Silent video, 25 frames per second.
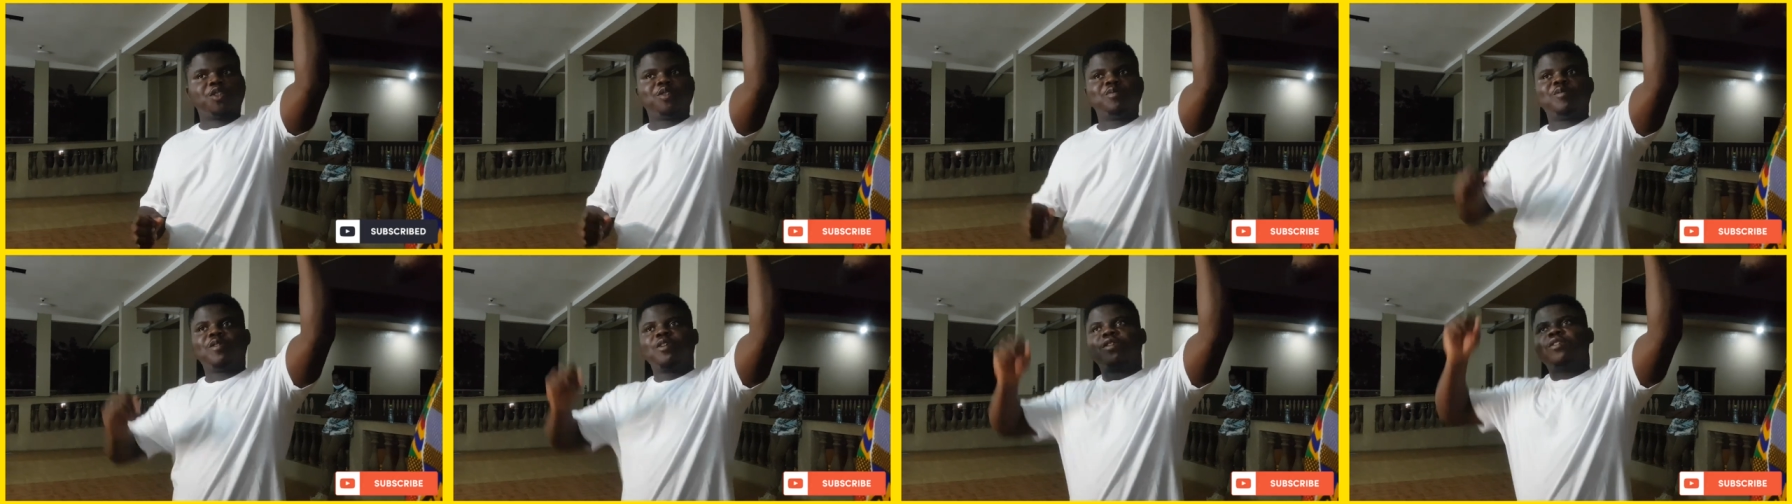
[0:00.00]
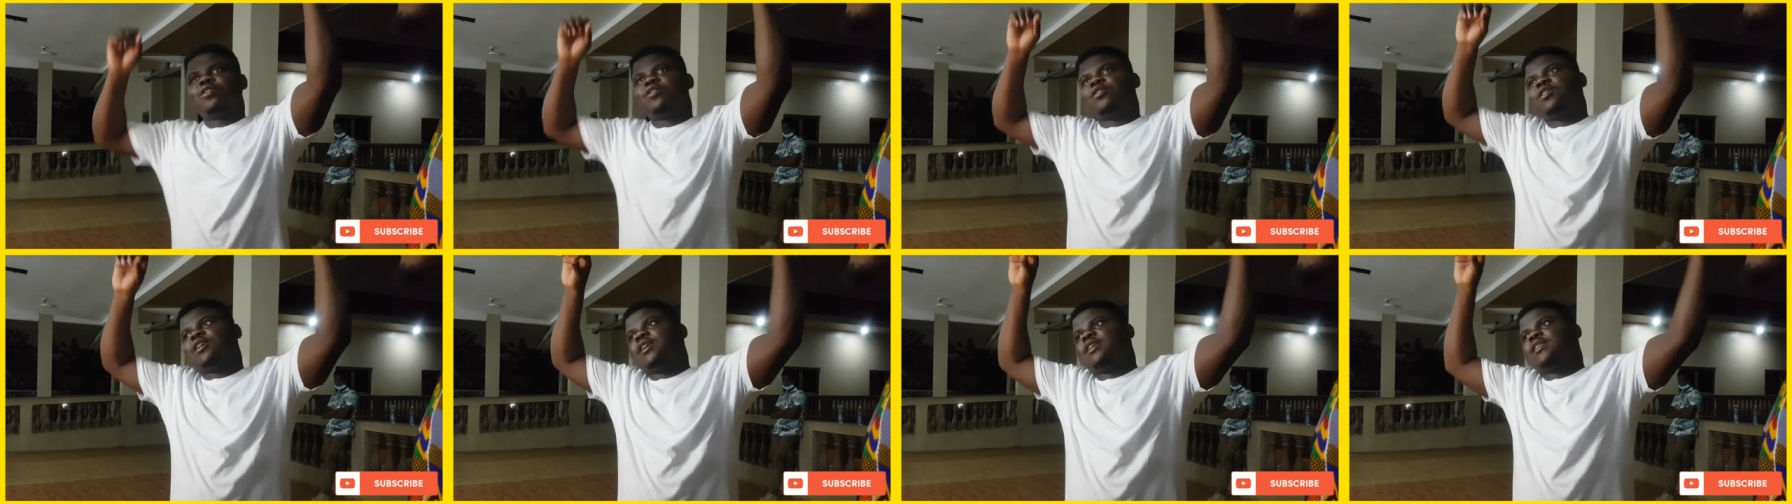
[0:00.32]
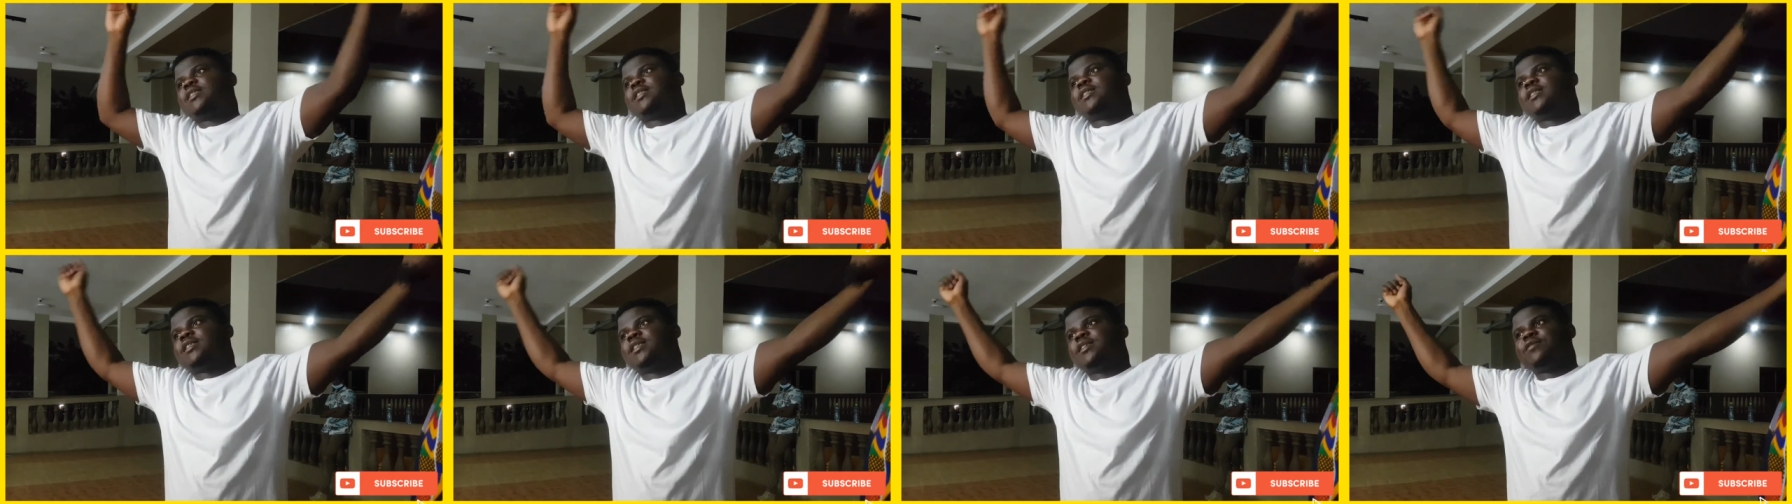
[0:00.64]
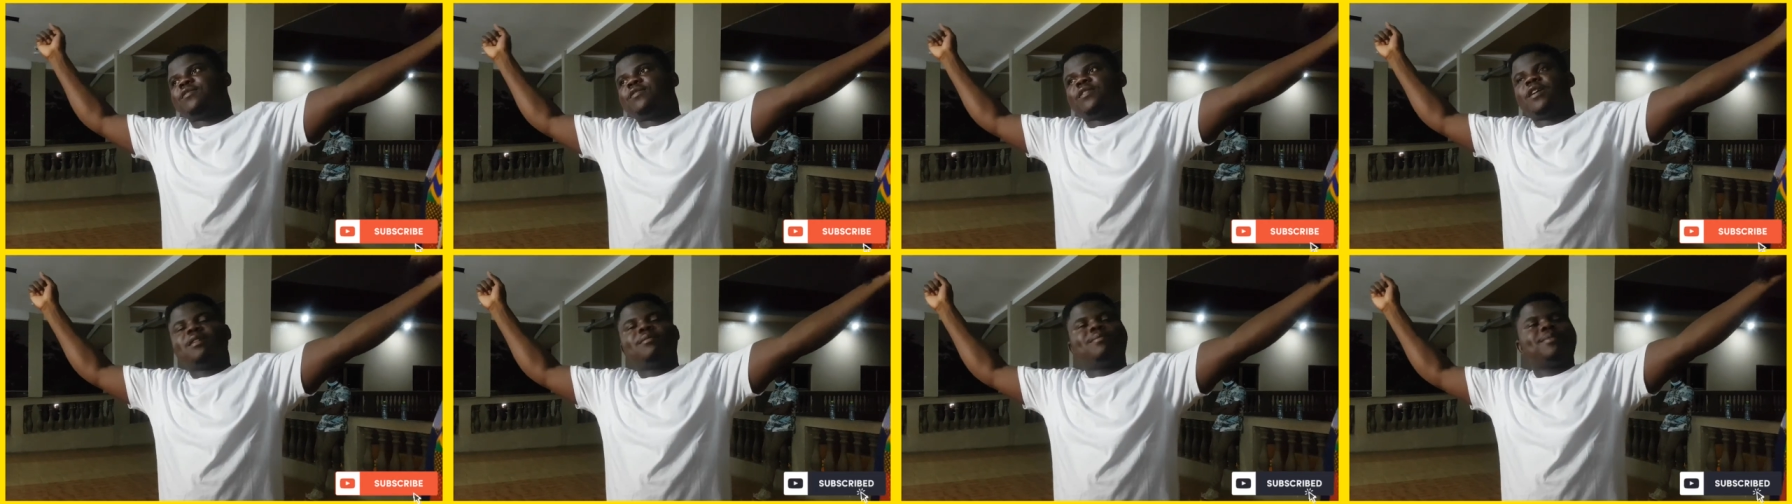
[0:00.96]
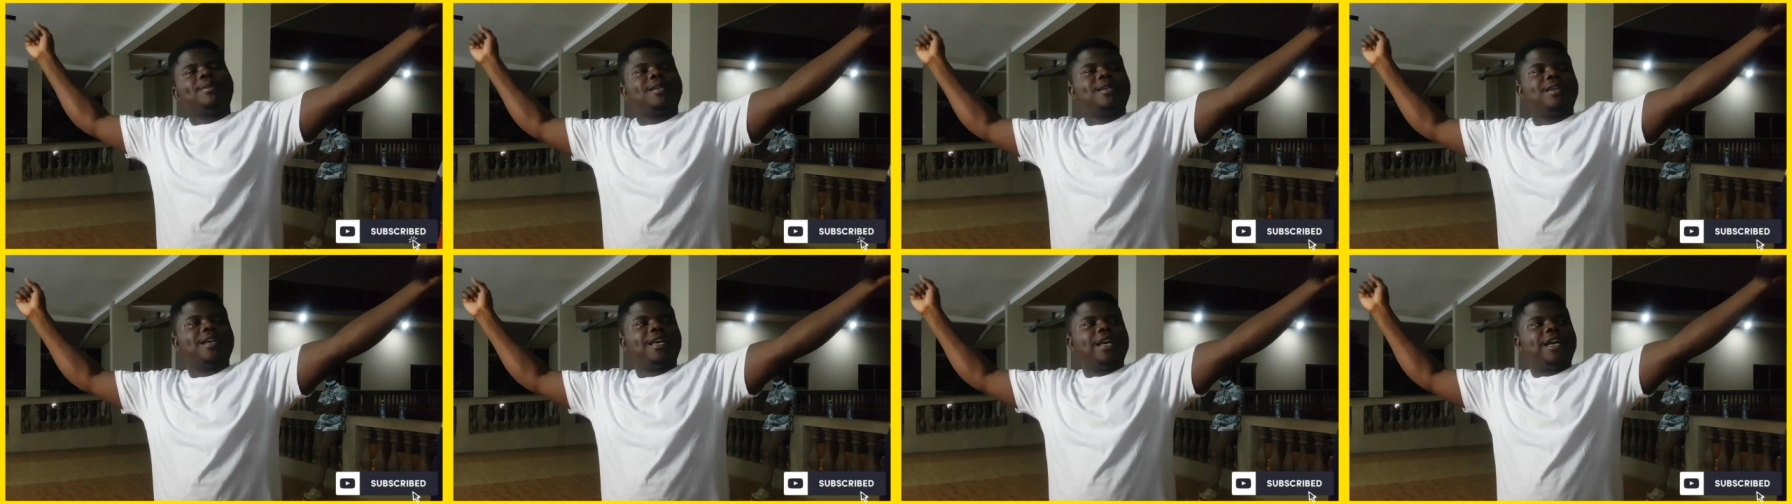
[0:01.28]
tomorrow, he's different,
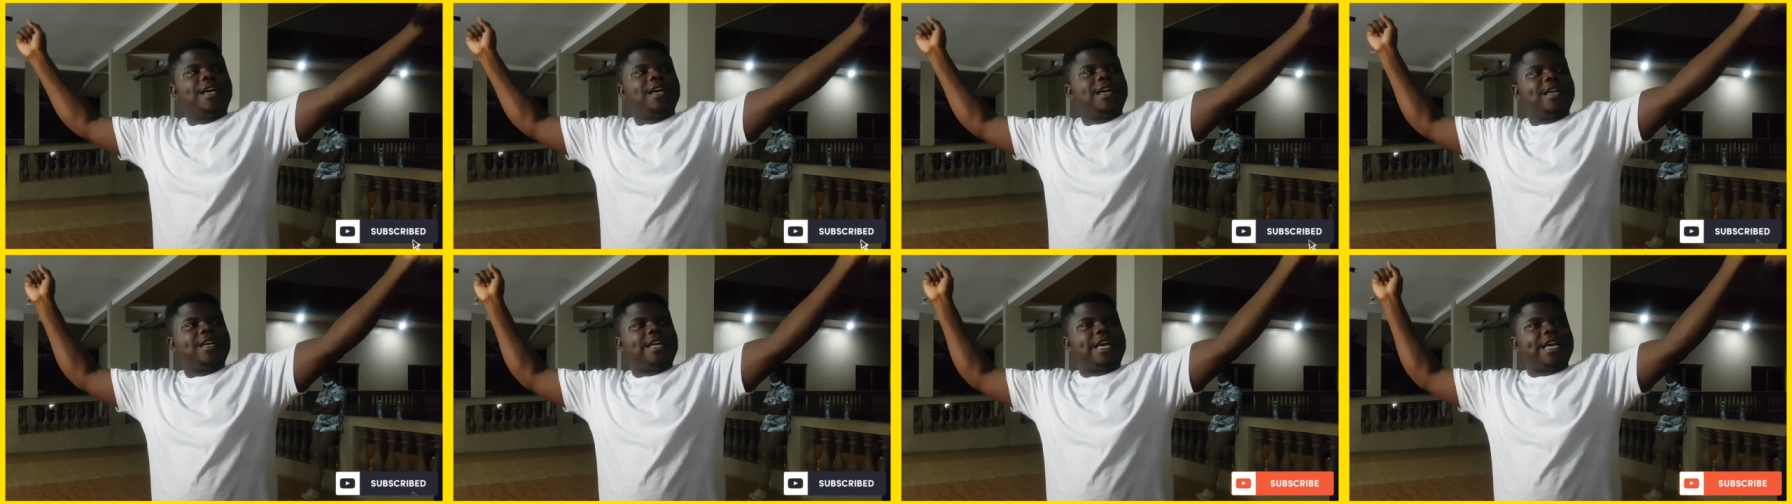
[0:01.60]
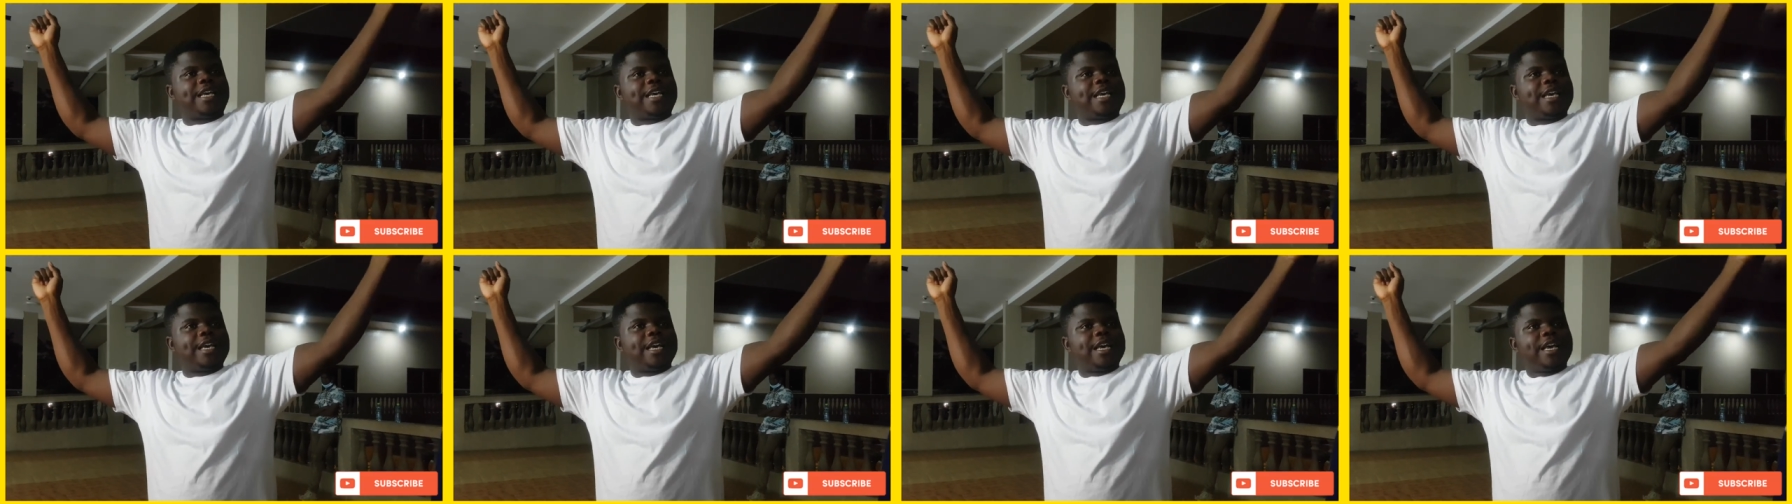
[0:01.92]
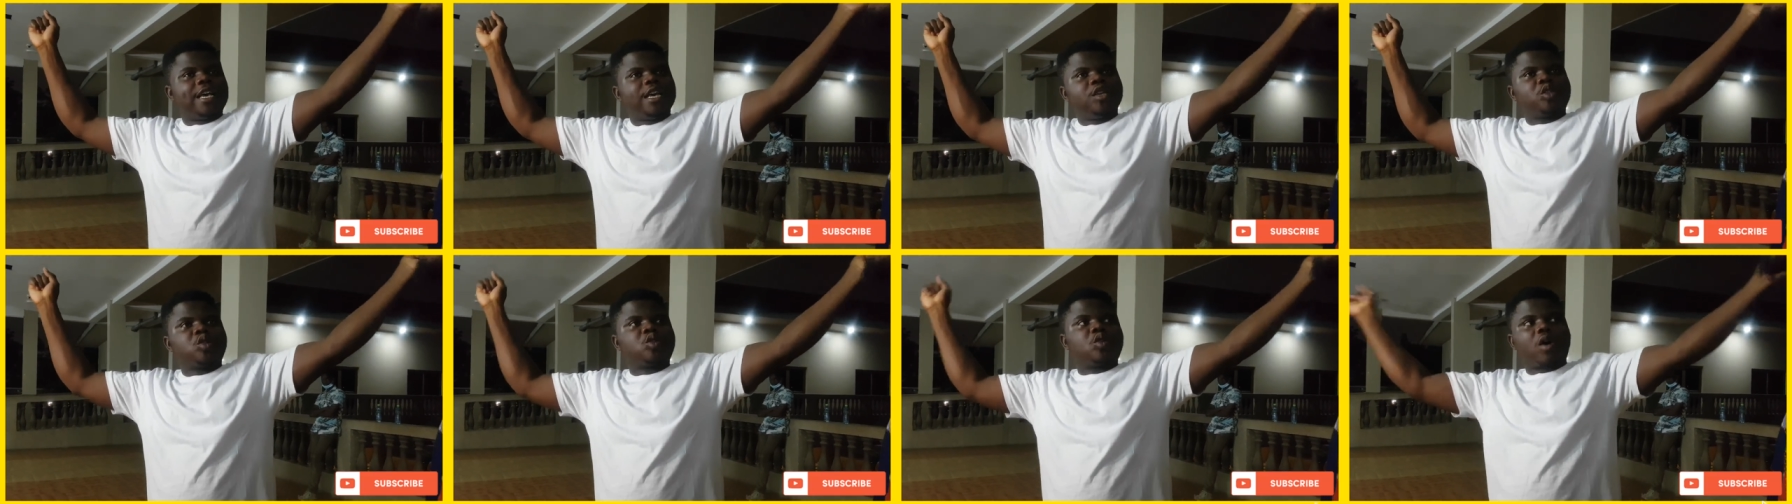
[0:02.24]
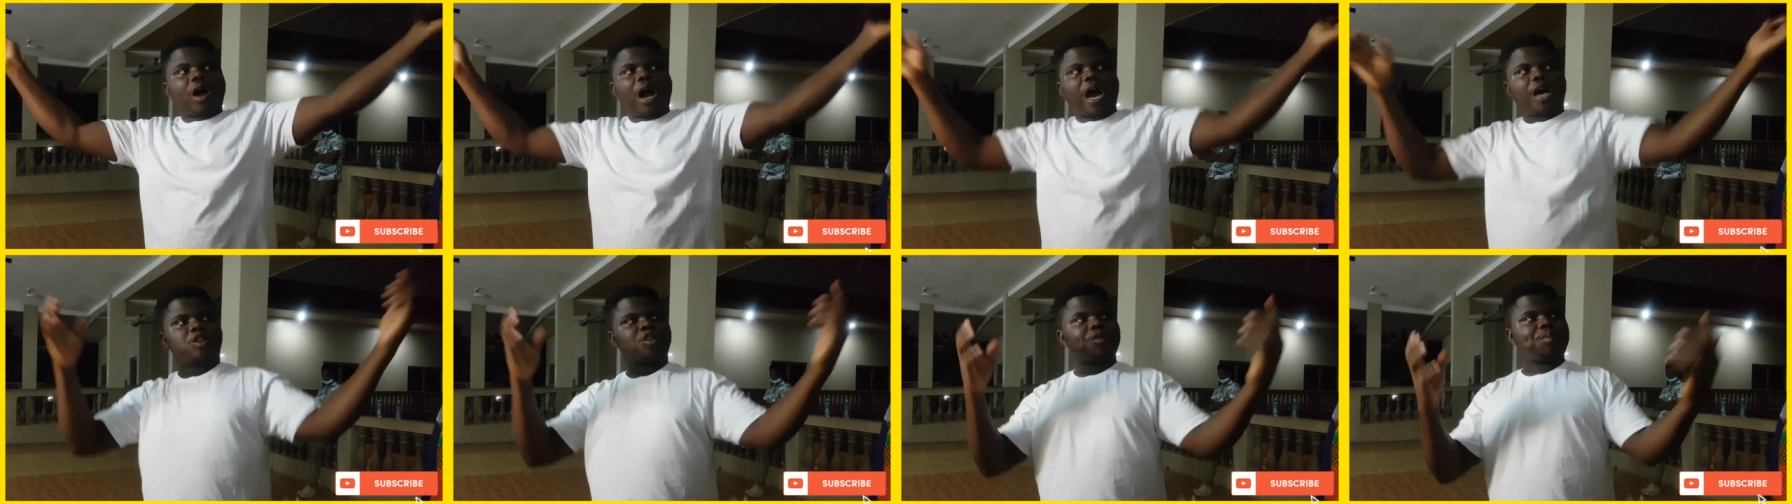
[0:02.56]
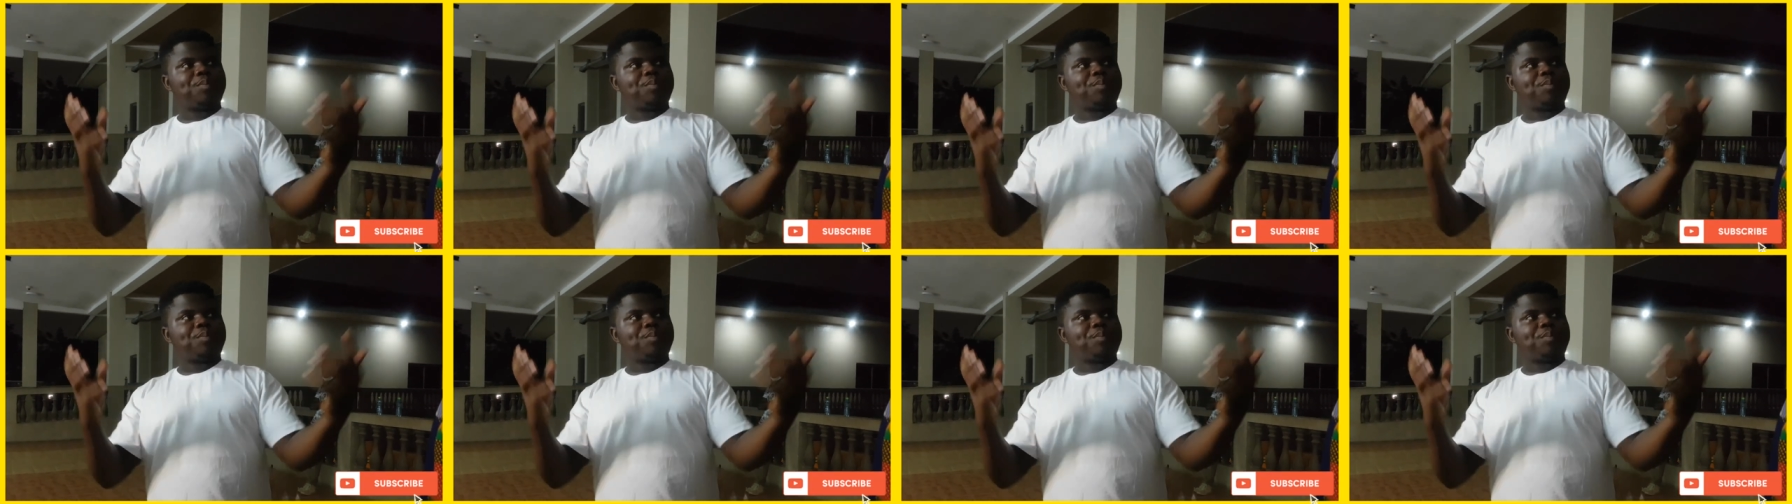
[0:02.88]
but like, it's so hard